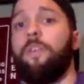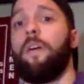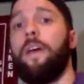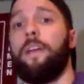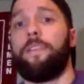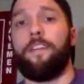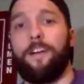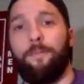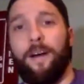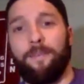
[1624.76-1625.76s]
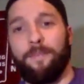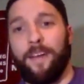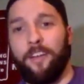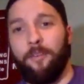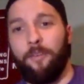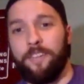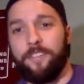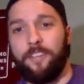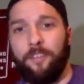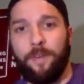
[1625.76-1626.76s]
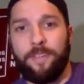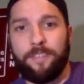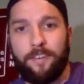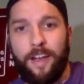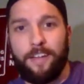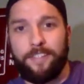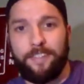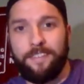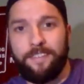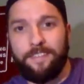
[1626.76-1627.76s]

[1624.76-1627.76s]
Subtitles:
go ahead, talk about him. I know you want to. You've been scratching.